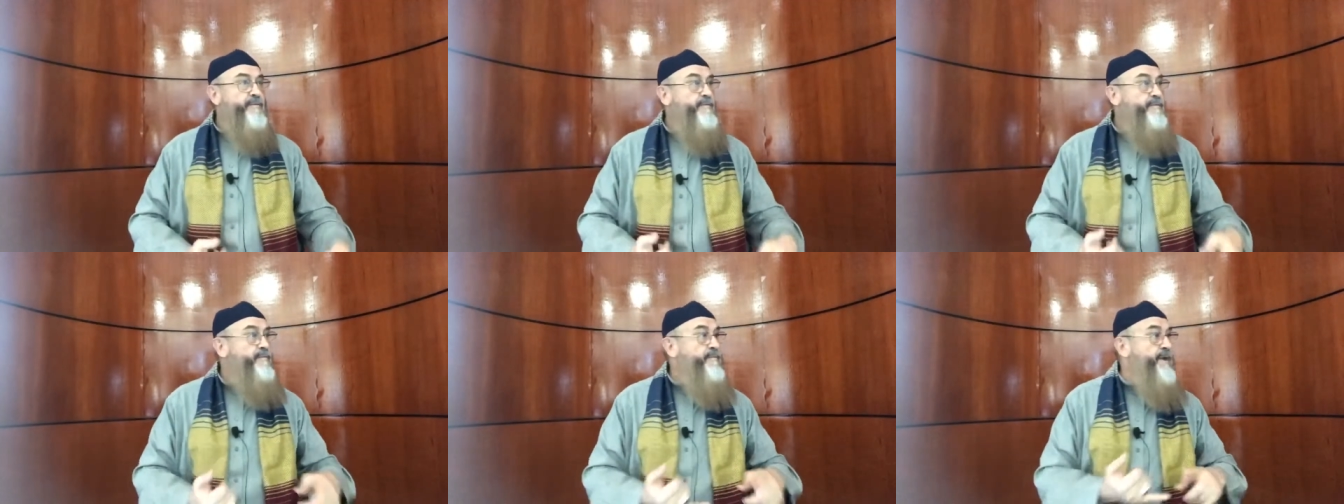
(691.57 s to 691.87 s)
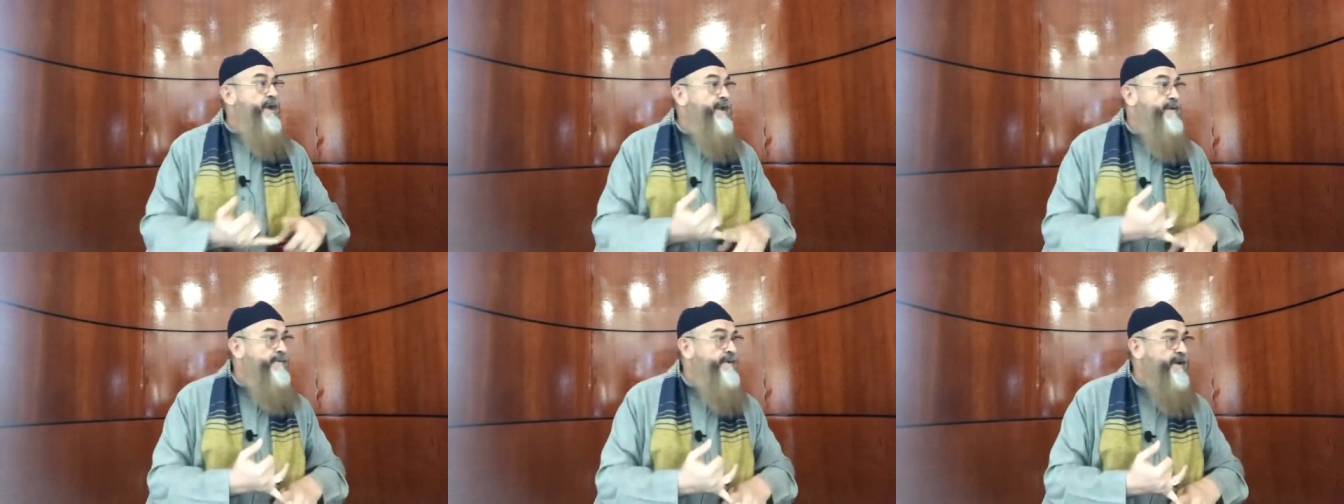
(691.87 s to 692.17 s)

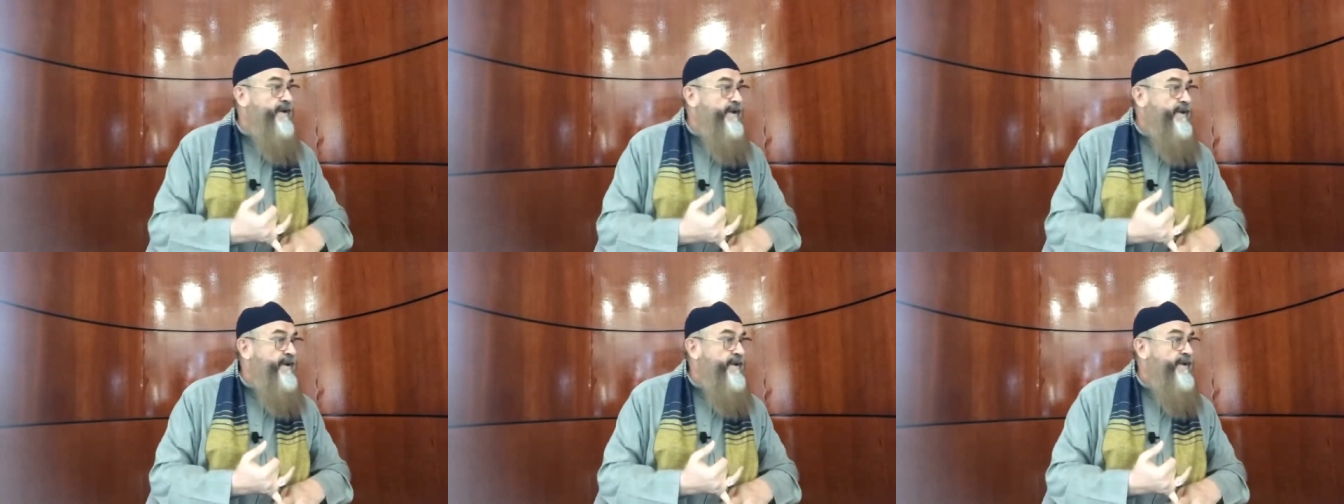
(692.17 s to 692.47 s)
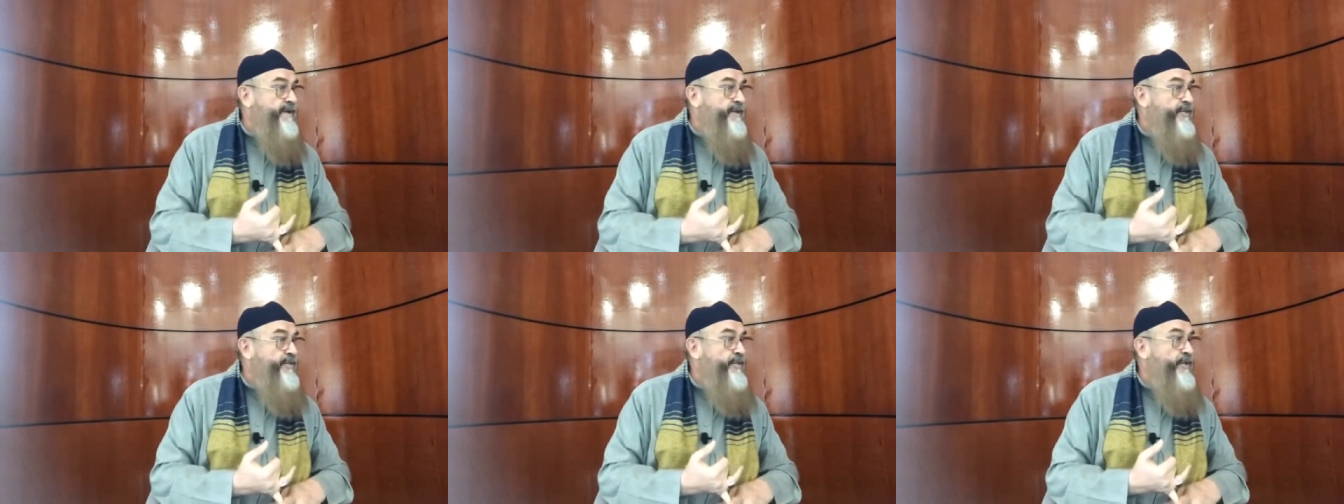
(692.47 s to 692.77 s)
Maybe
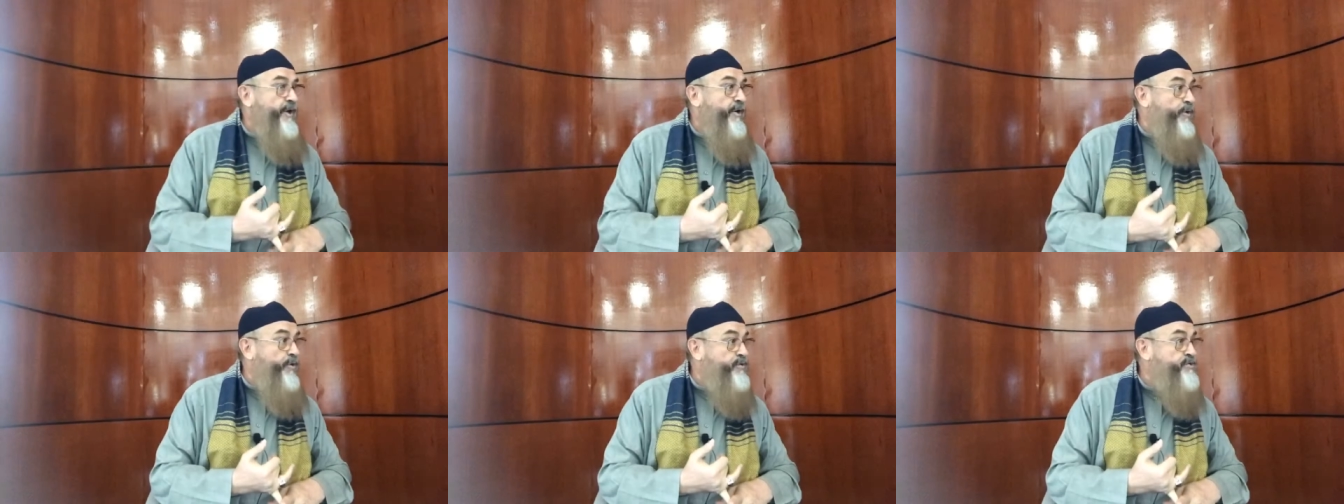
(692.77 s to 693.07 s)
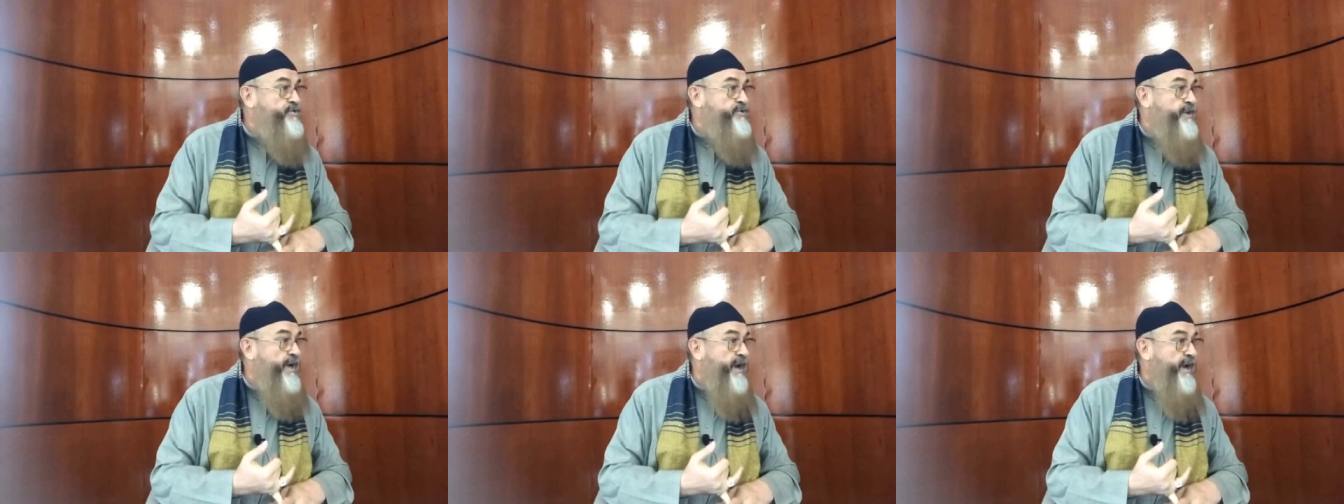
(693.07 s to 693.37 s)
the
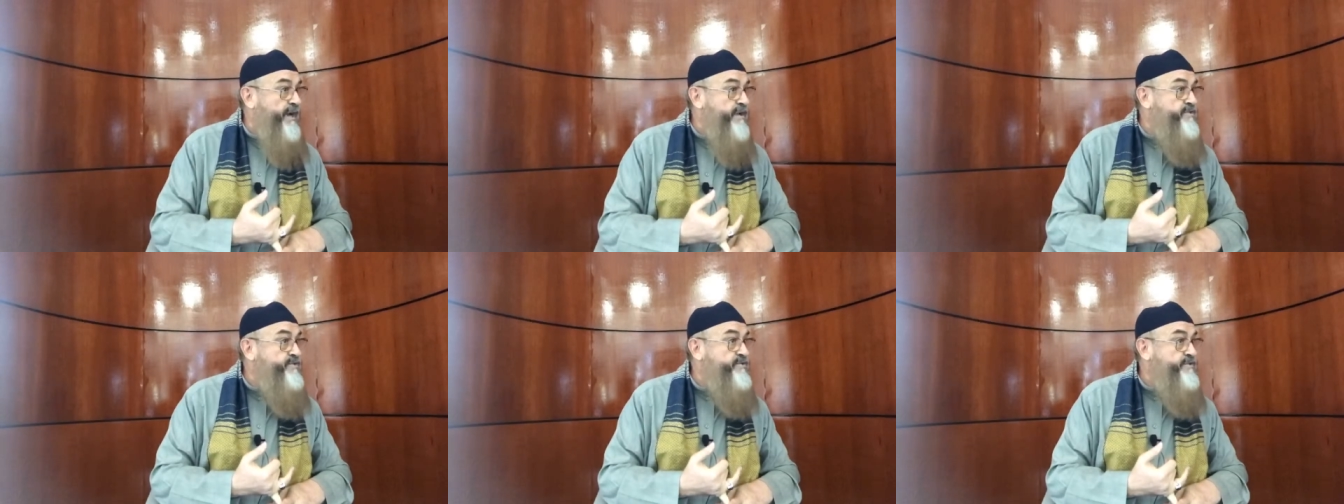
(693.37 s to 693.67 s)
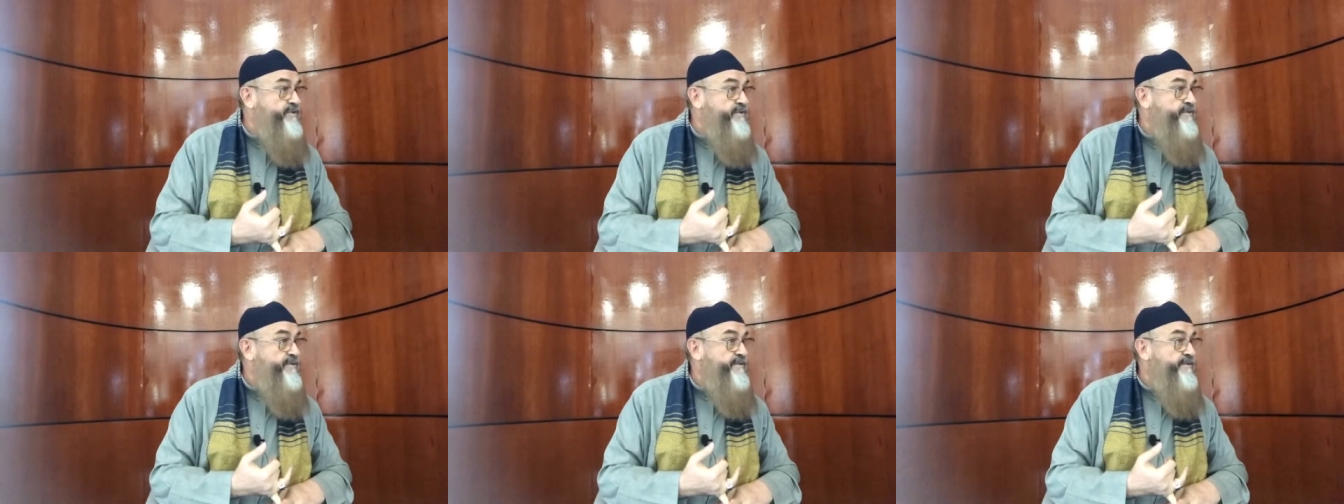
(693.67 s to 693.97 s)
horse dies.